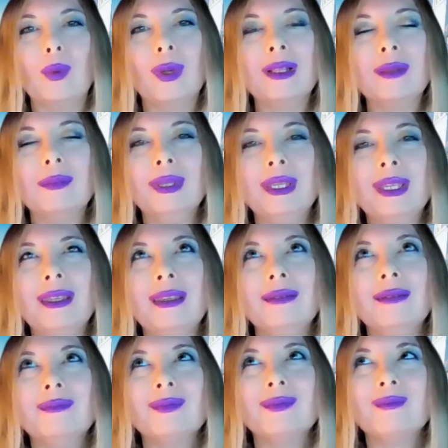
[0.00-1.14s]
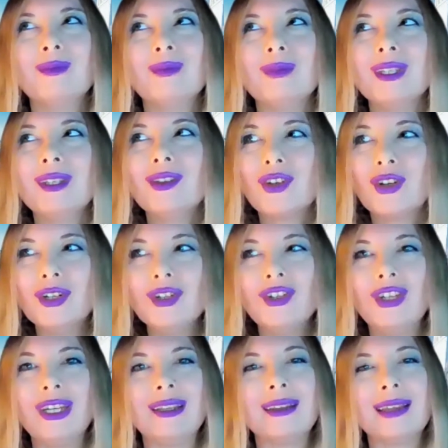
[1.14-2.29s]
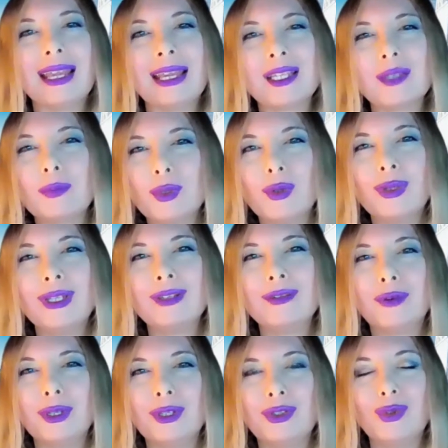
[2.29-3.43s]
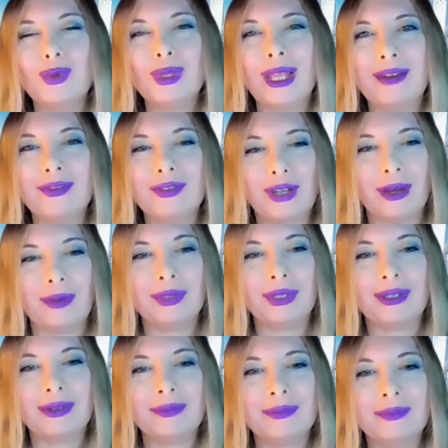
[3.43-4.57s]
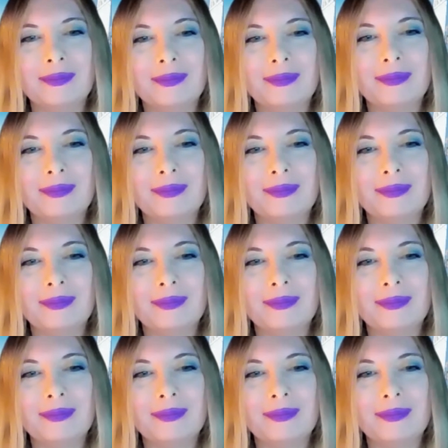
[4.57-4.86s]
will be searching, exploring for a new life chapter.